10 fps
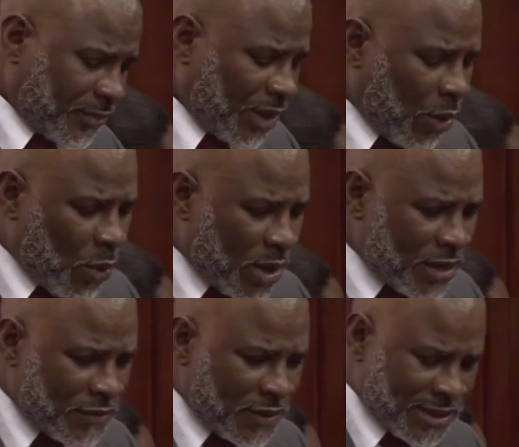One of the
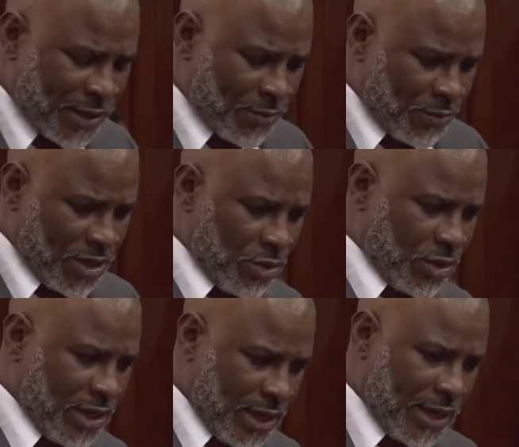things that we're
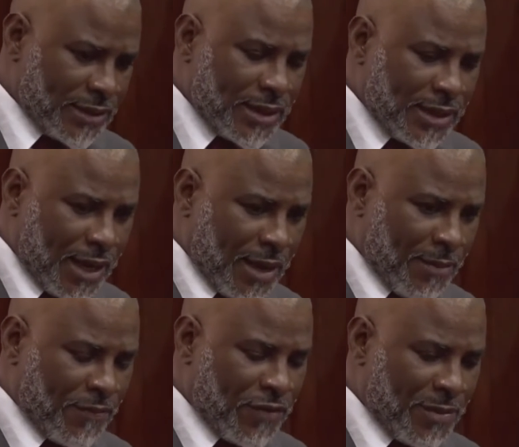looking at
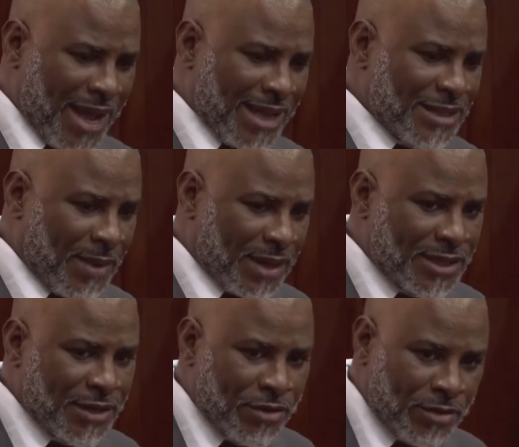from an
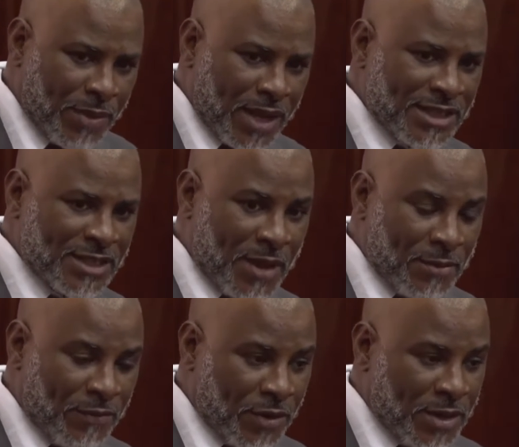antibacterial
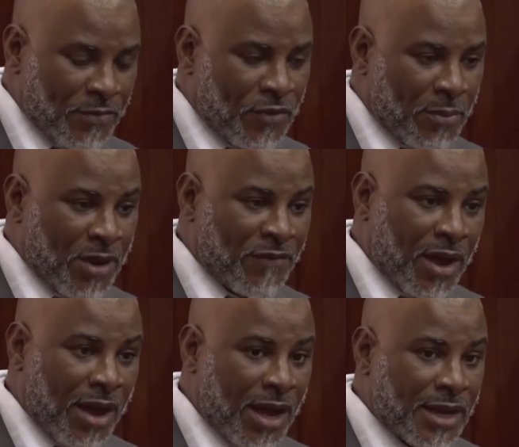standpoint for both our
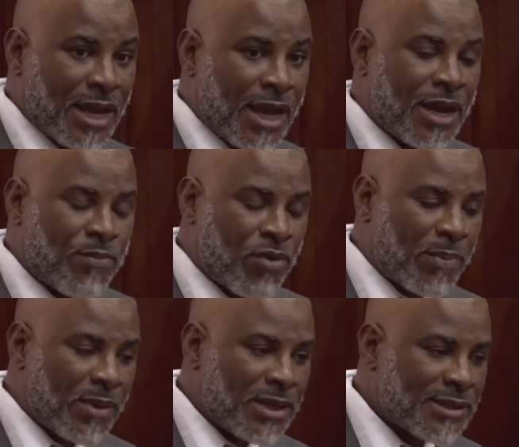honey and our
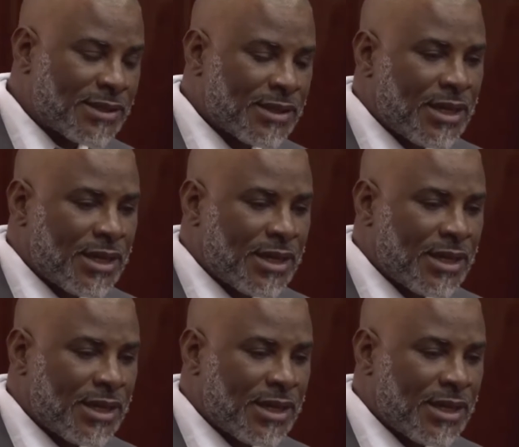propolis